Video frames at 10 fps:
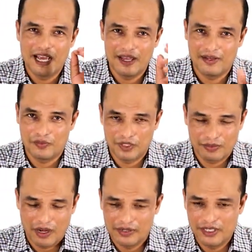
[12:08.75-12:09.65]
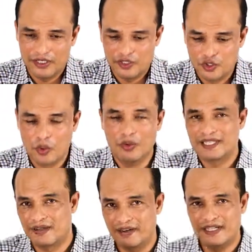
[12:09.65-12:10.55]
it was about in John
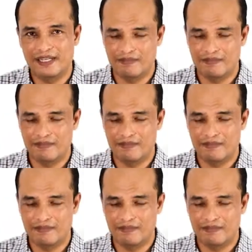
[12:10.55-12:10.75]
17,